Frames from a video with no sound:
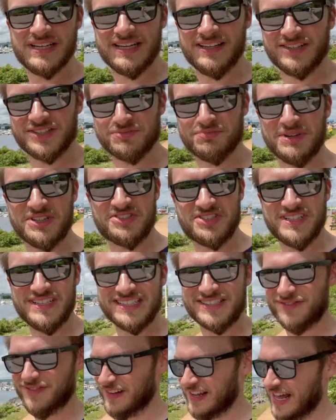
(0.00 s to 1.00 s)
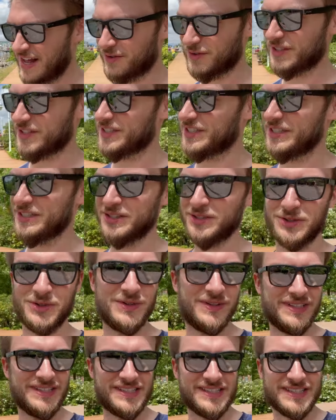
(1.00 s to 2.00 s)
There's a bunch of nice flowers too.
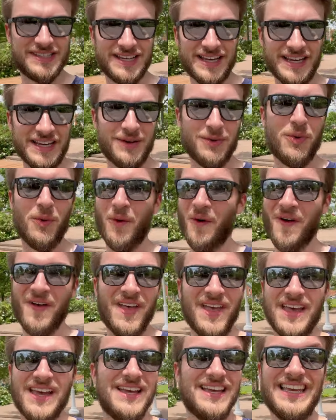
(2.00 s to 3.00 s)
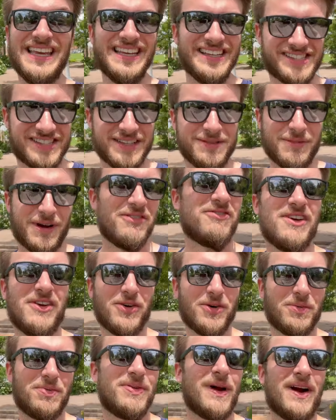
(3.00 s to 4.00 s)
This is like easily my
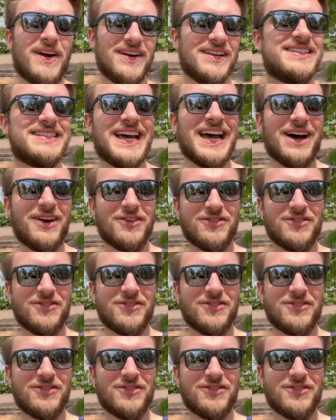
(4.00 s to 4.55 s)
favorite part of town.